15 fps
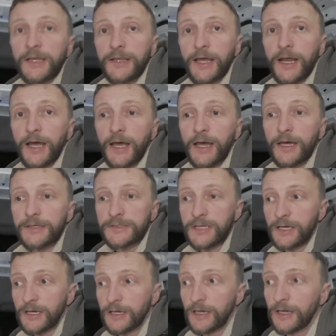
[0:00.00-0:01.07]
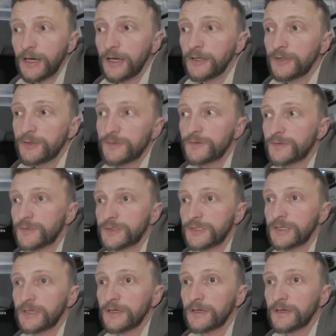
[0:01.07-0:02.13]
that has
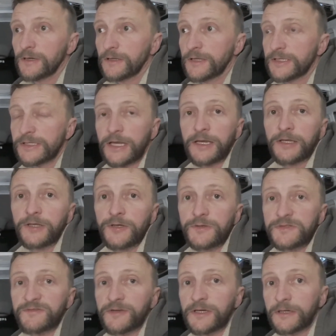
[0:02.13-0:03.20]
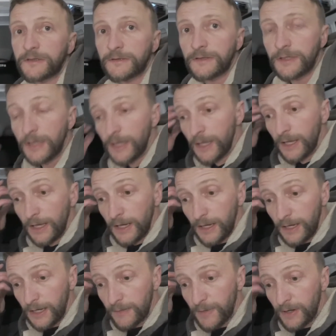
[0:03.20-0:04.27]
that's getting a used vehicle.
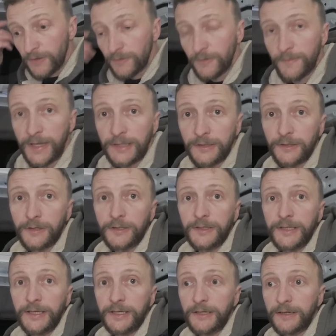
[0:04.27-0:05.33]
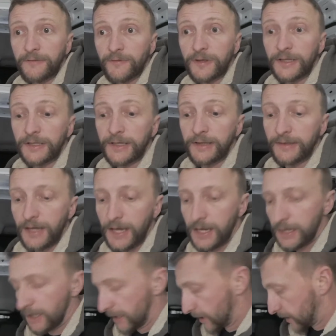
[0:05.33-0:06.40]
Although it may look clean and everything like
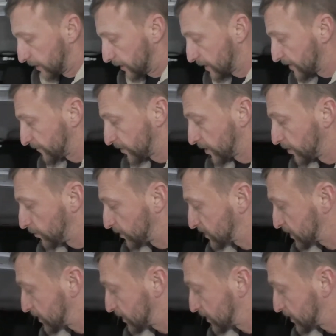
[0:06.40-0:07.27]
that, you never know what's